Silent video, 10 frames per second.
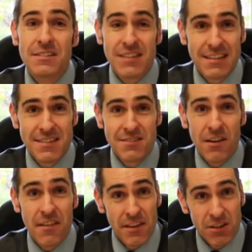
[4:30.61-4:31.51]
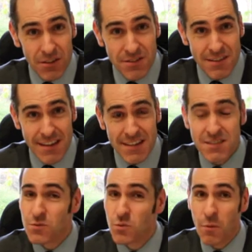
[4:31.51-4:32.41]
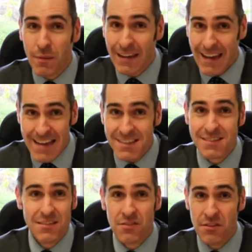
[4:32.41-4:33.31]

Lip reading: chances are that the cost of this will be less